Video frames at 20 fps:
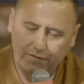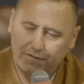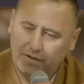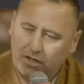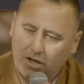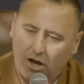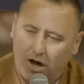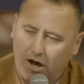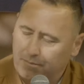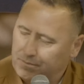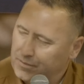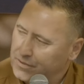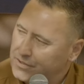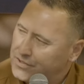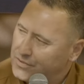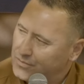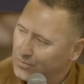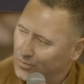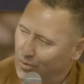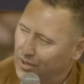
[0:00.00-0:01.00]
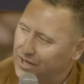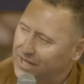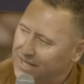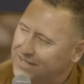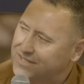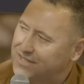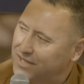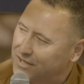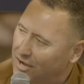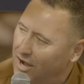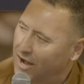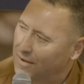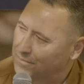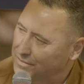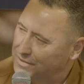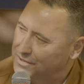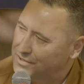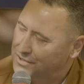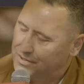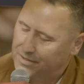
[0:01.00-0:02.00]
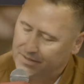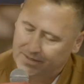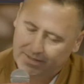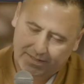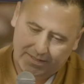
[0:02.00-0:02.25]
you've accomplished what he's accomplished,